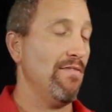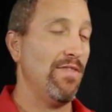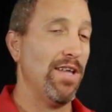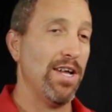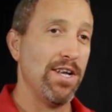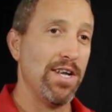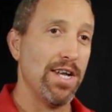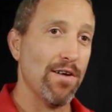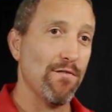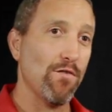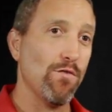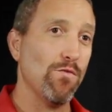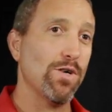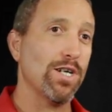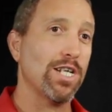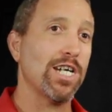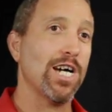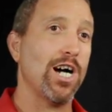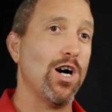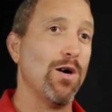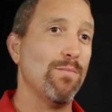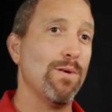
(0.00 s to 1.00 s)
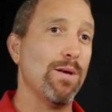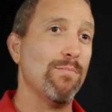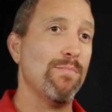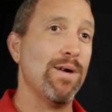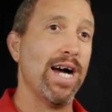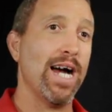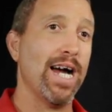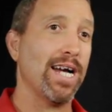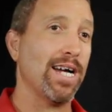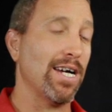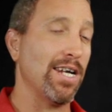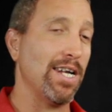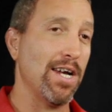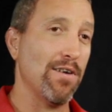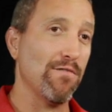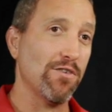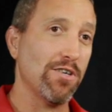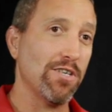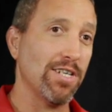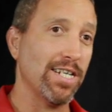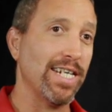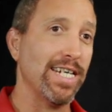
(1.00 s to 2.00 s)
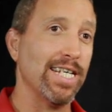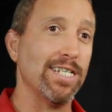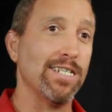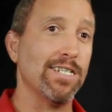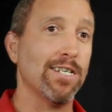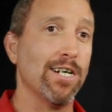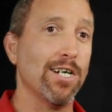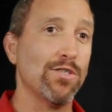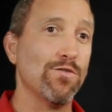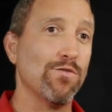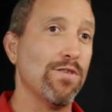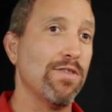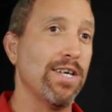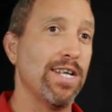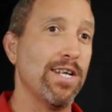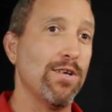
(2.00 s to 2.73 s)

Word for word: They never would call me back. I never could get in touch with